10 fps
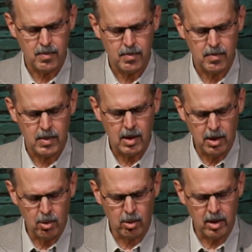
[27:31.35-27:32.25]
morning.
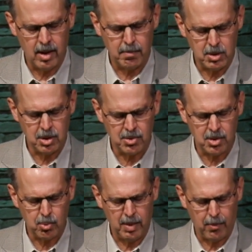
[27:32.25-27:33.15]
In your name,
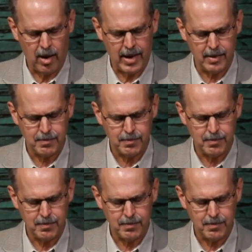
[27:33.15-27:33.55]
Jesus, we pray.